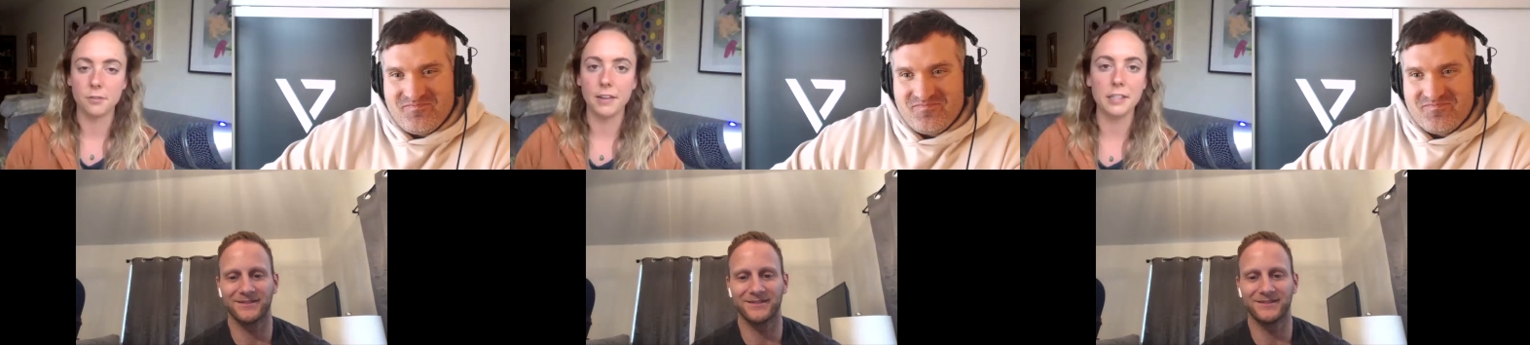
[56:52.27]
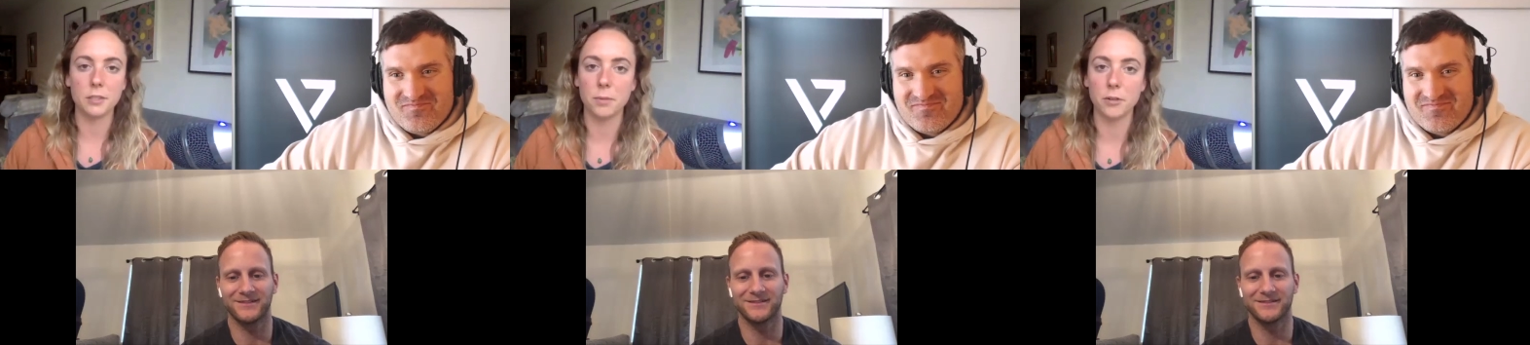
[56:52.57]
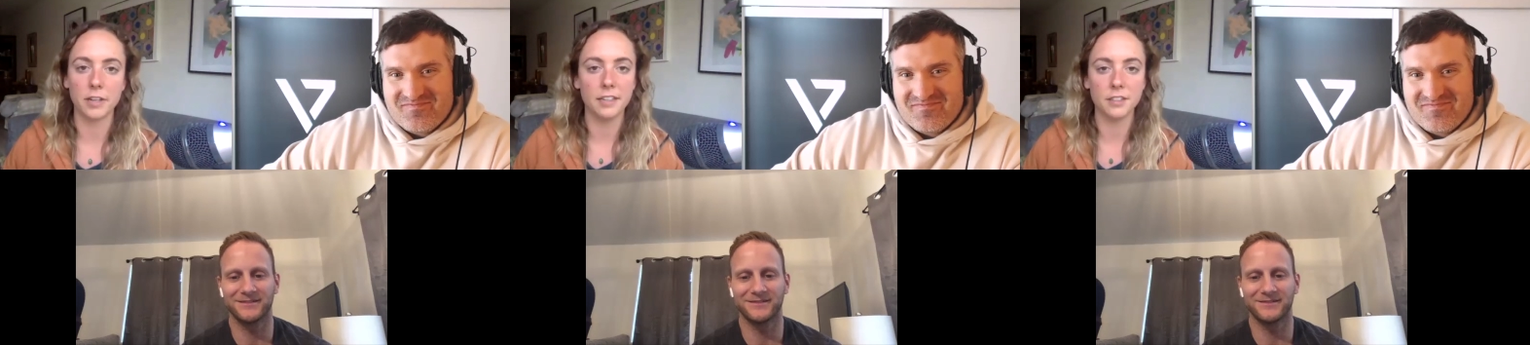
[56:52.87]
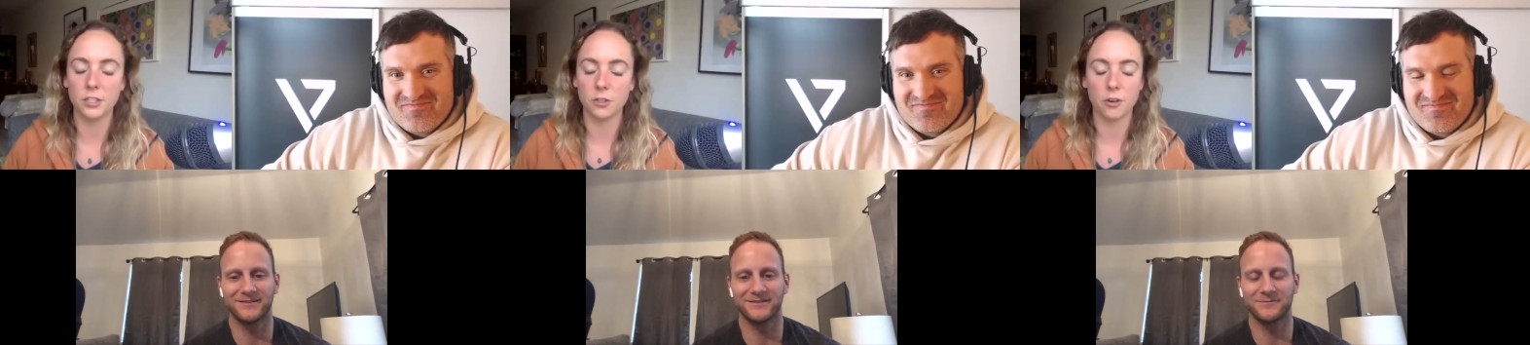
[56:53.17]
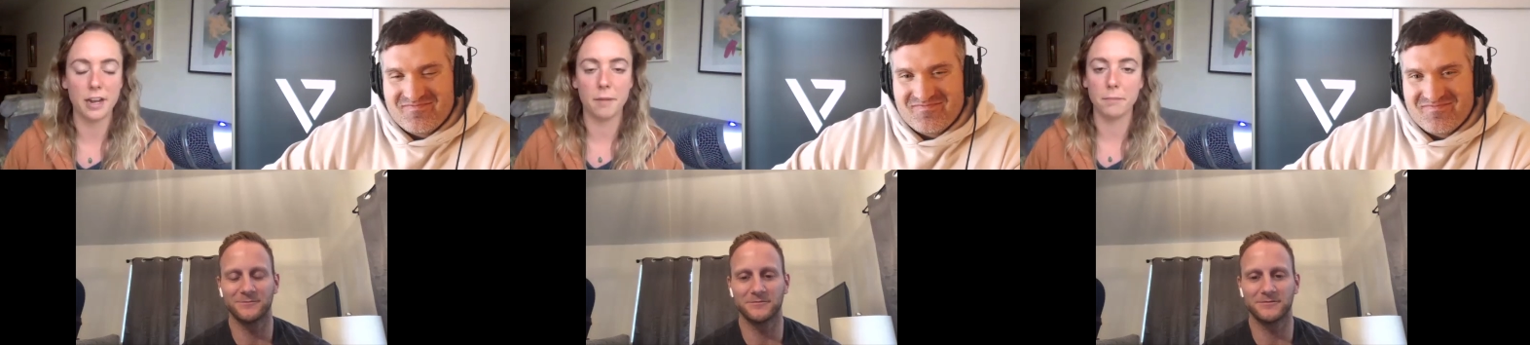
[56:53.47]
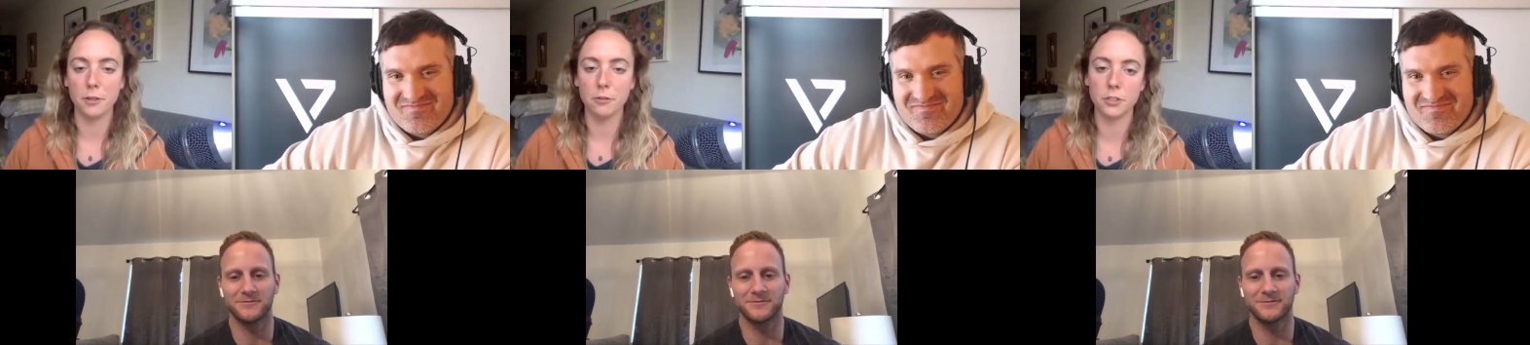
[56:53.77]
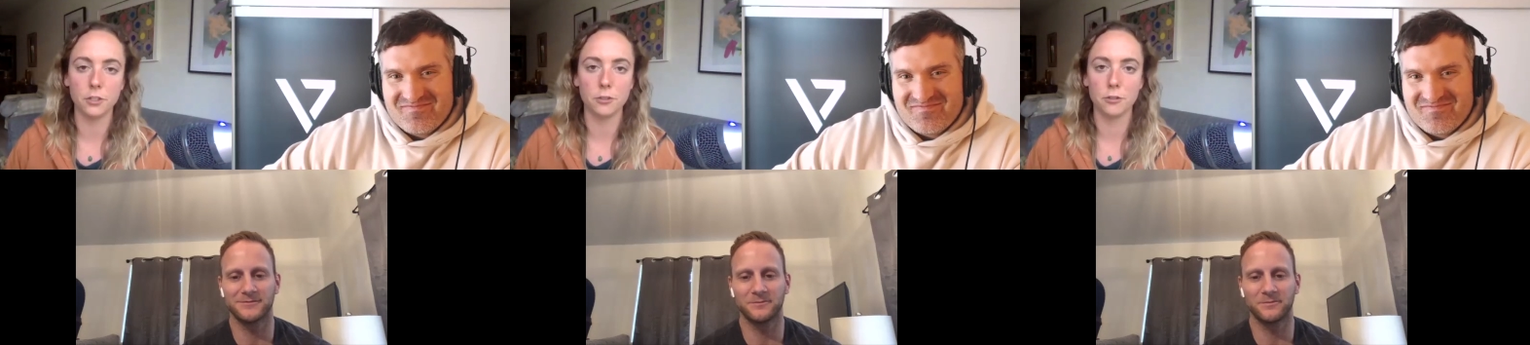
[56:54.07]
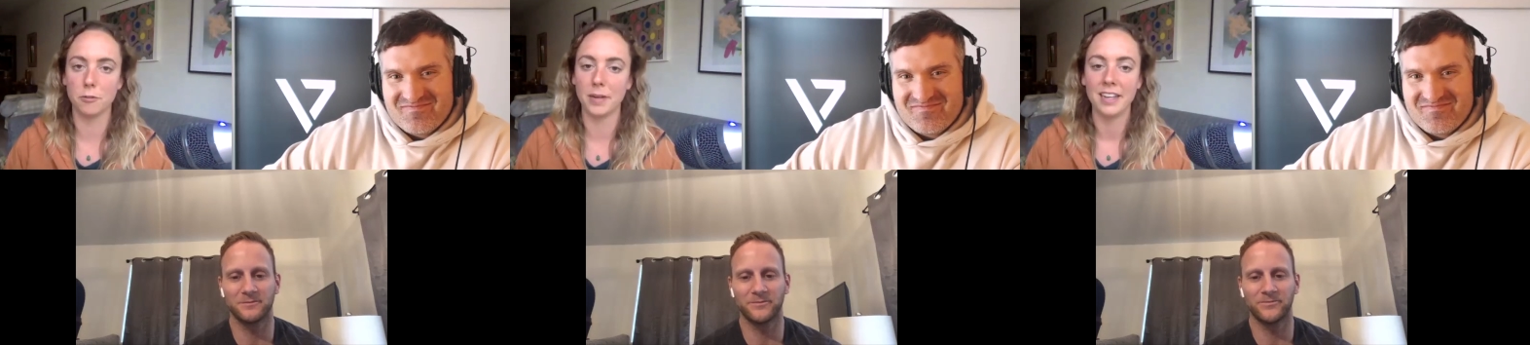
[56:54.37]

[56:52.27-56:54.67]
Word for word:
Speaker 1: Facebook, Instagram, YouTube